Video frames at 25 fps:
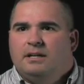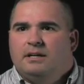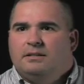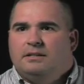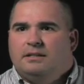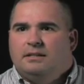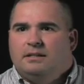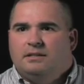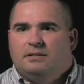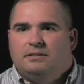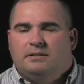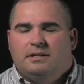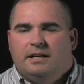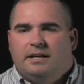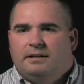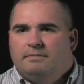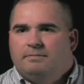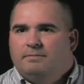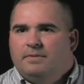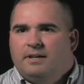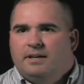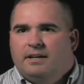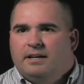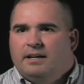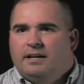the internet,
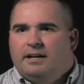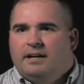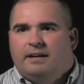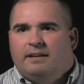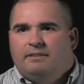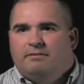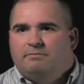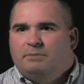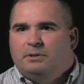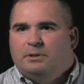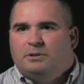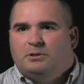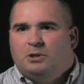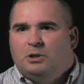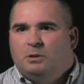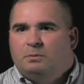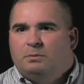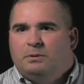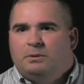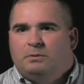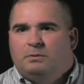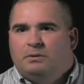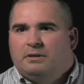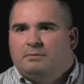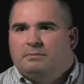I have
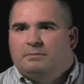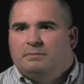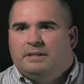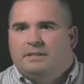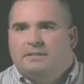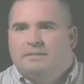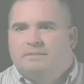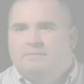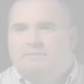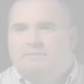BuildTopia with me.